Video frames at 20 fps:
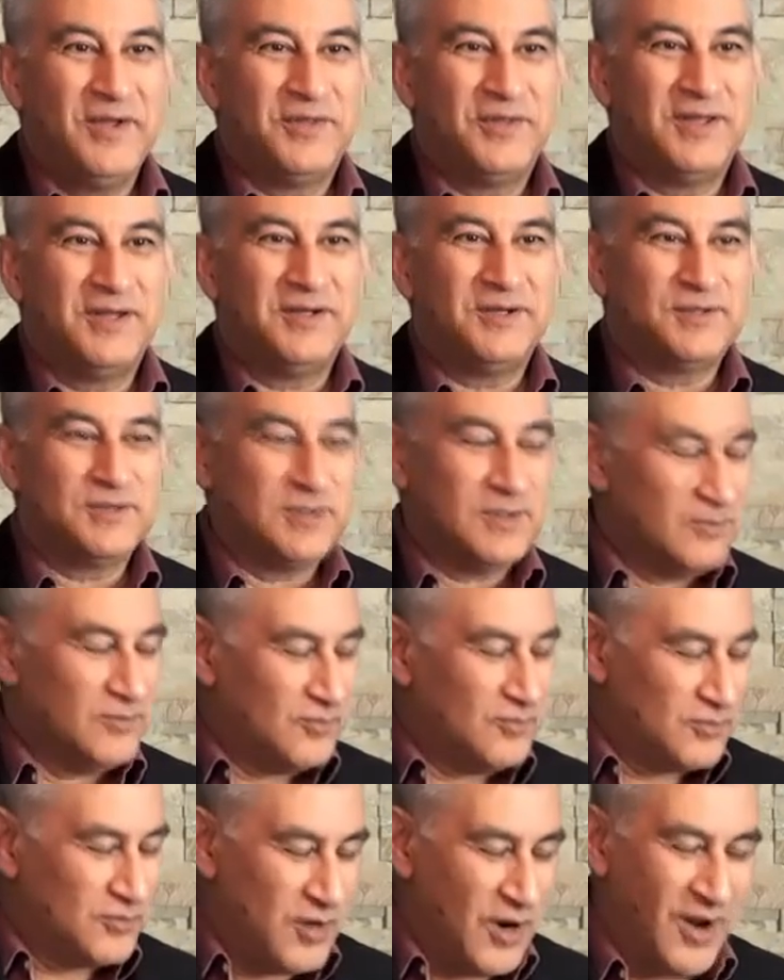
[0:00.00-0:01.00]
There's
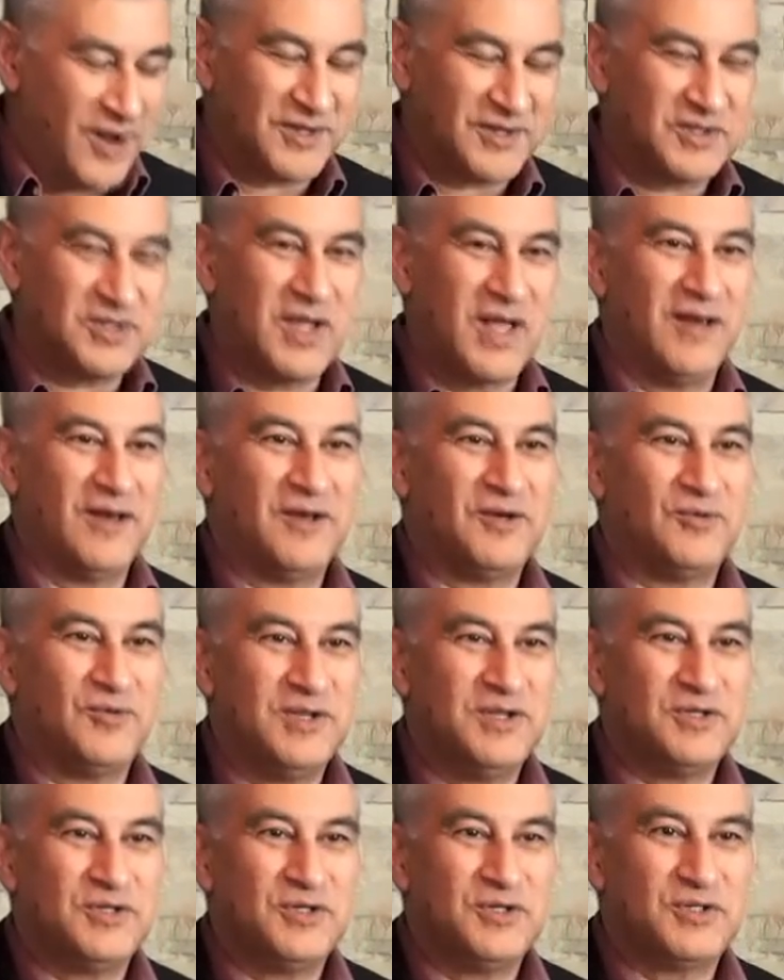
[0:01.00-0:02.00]
rock solid
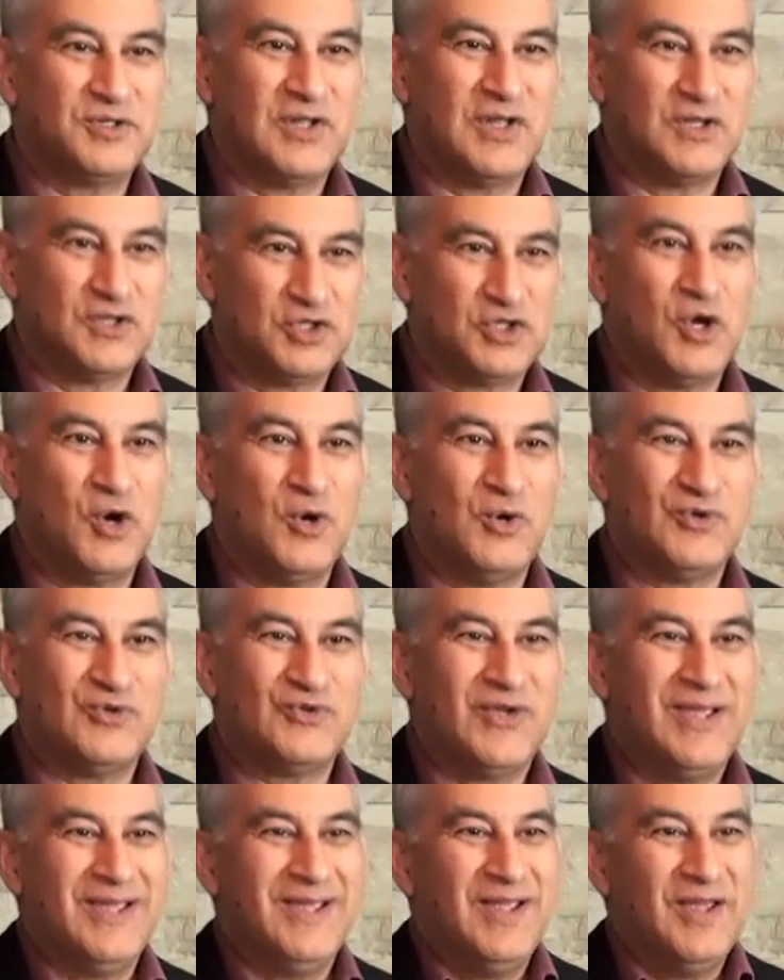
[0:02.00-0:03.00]
research that
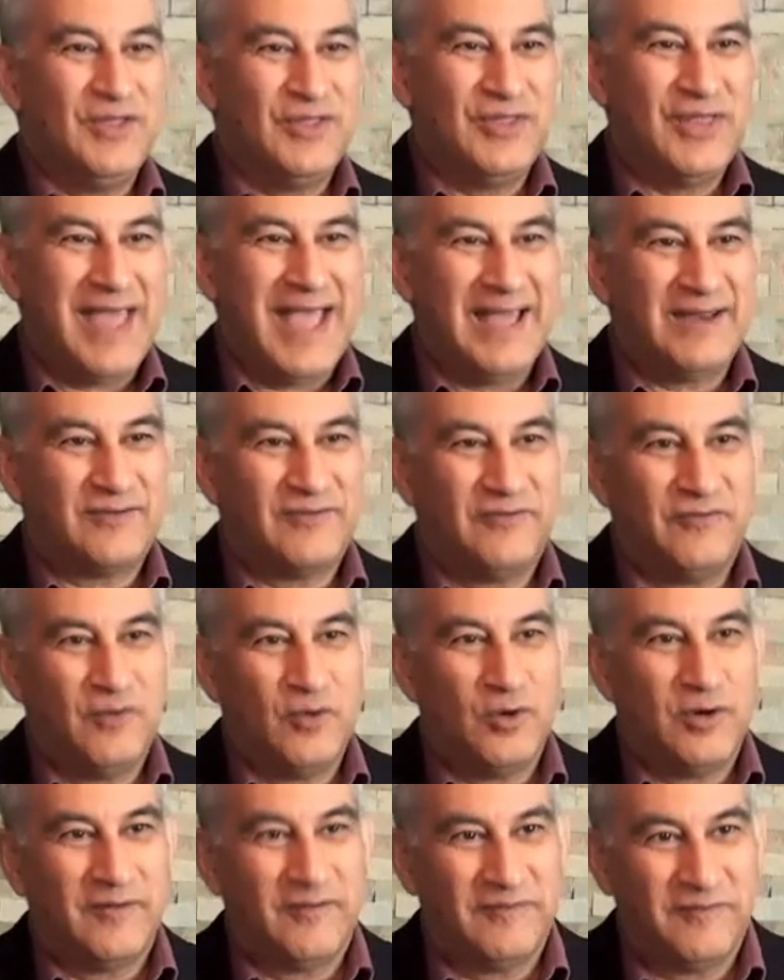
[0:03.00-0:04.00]
shows that
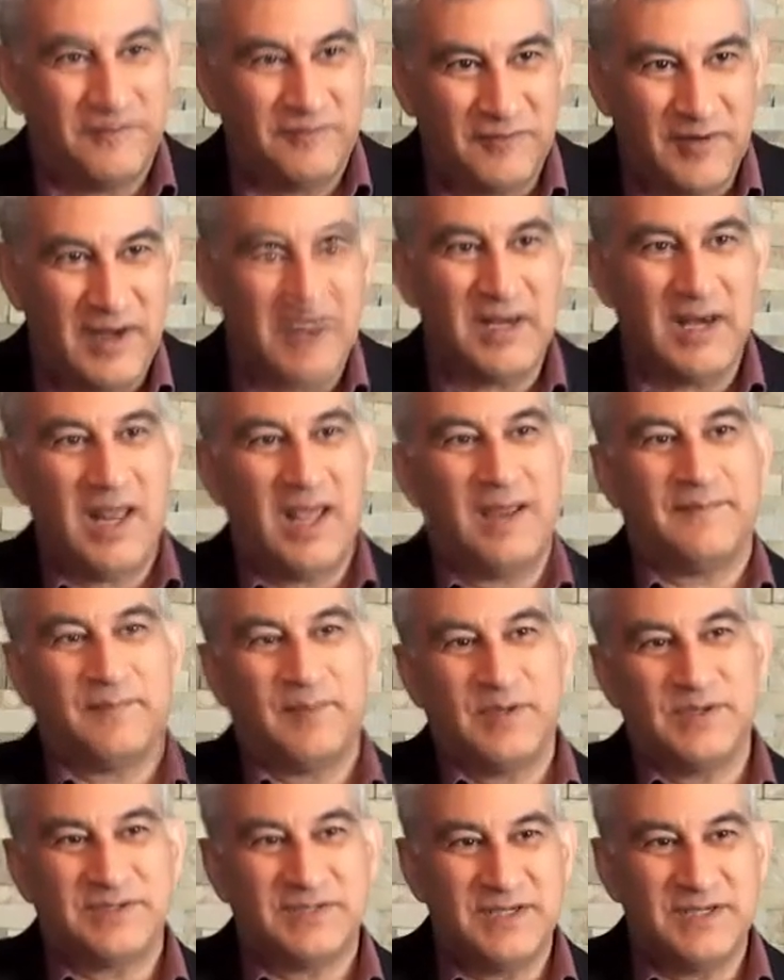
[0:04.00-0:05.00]
for a frontline
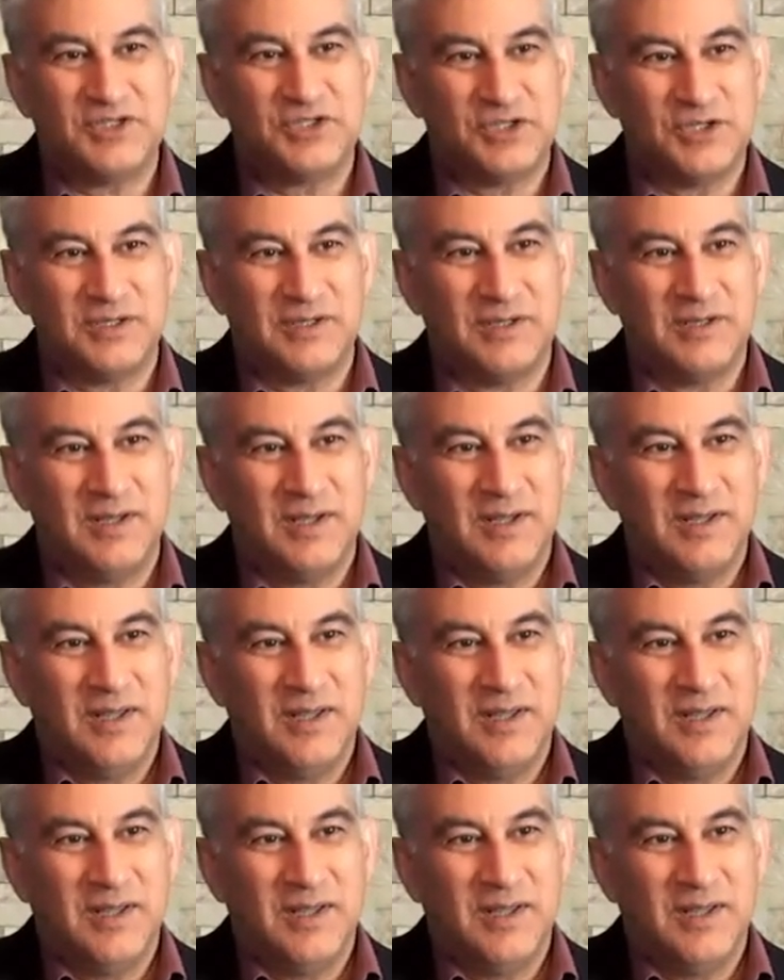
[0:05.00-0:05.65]
position,